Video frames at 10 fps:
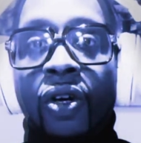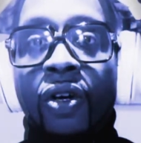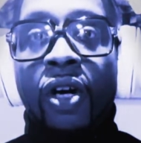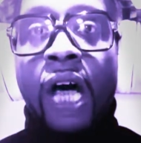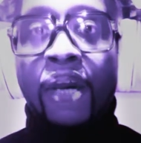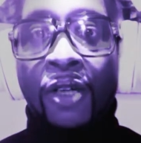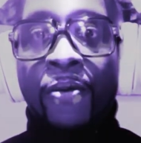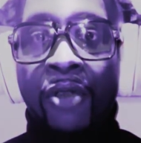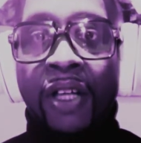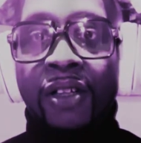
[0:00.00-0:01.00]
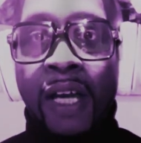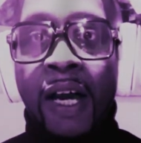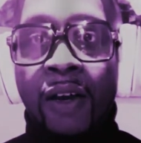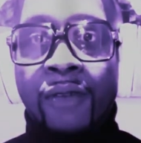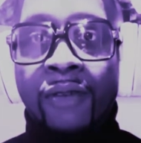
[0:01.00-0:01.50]
I'm going to break it down,
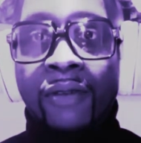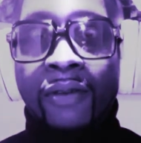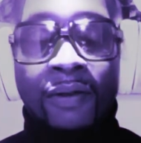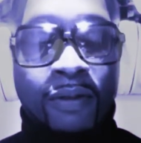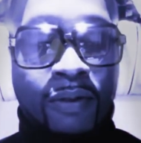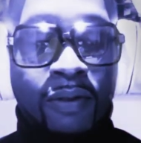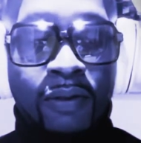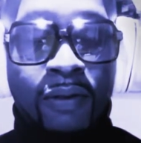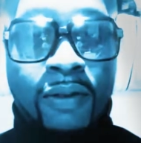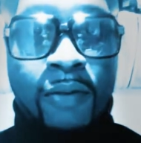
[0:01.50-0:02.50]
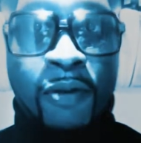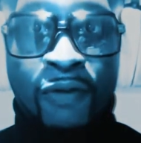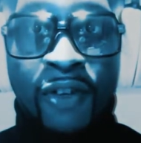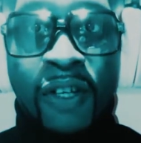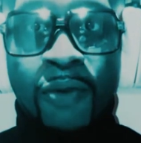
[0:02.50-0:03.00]
but first
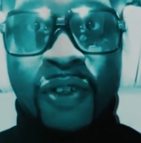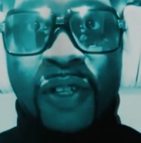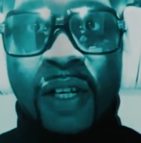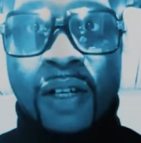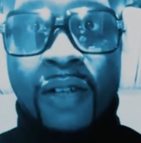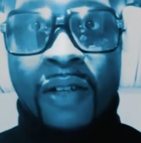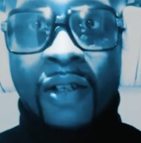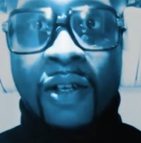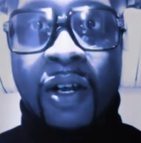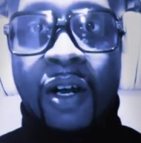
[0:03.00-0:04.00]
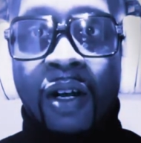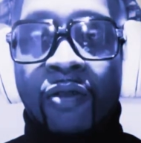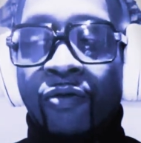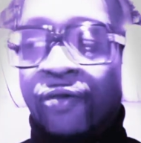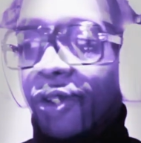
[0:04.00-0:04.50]
I'm going to say this.
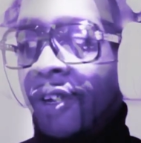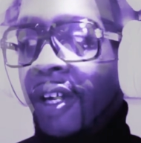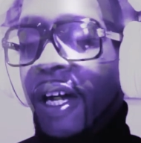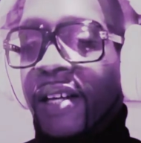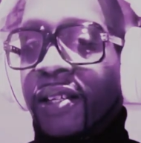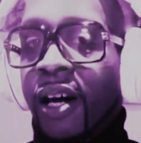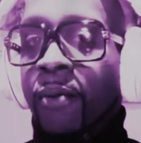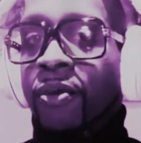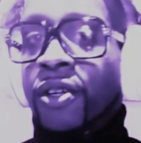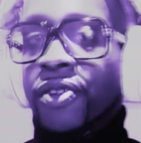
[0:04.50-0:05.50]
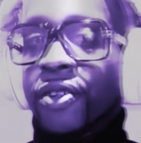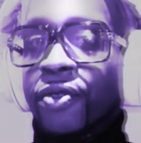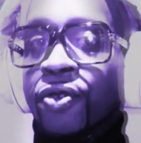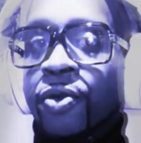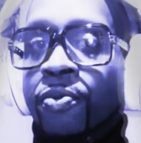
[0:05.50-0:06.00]
Rona has come into the
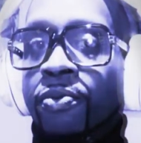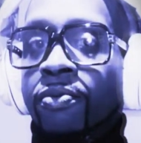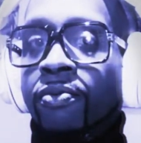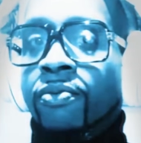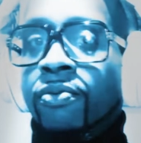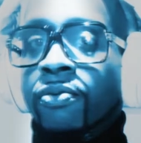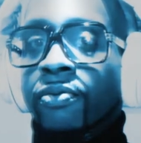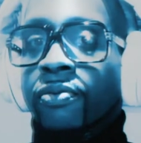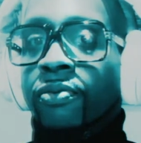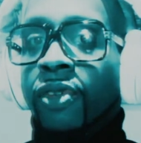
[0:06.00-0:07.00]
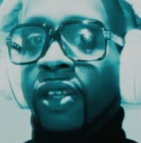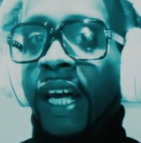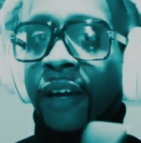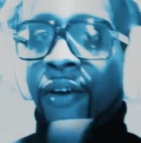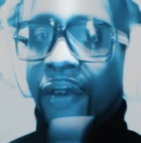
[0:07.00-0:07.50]
group
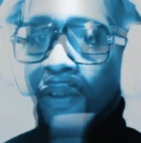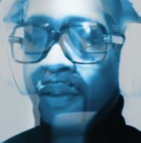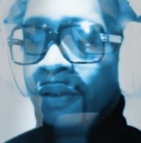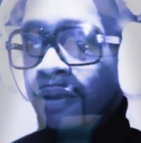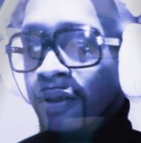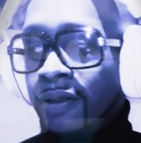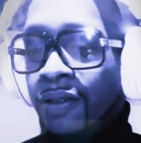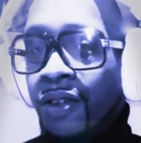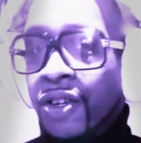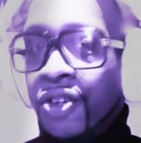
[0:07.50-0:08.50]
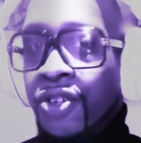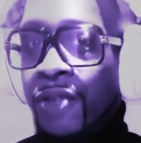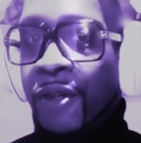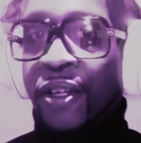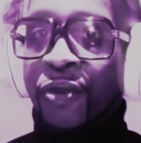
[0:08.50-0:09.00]
later. She's been in
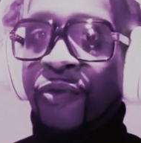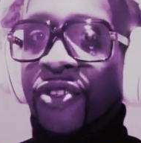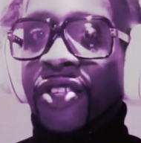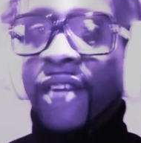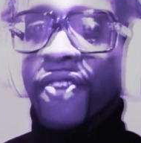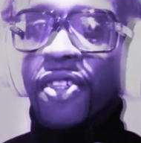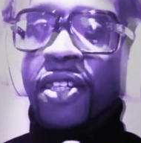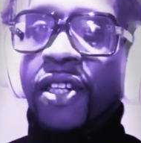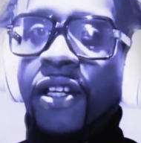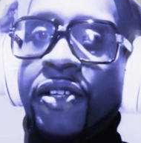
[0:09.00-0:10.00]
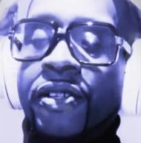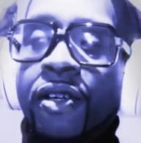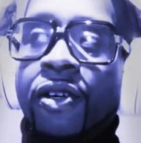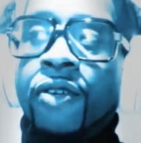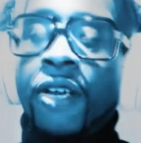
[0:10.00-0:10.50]
the group for 17 years
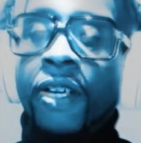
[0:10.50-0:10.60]
already.